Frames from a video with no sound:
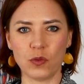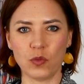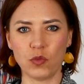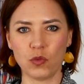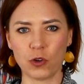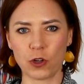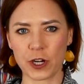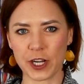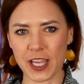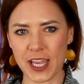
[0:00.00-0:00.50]

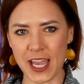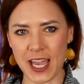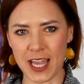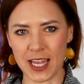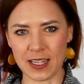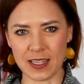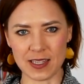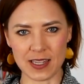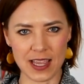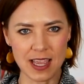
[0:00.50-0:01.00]
work
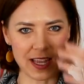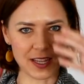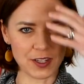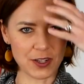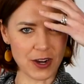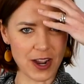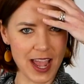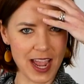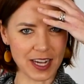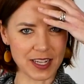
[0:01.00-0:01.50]
hand and
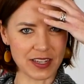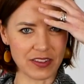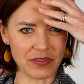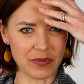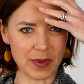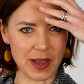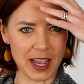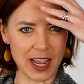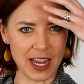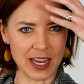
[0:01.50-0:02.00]
your active
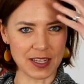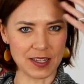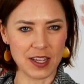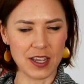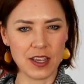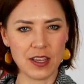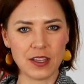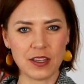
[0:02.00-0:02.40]
mind,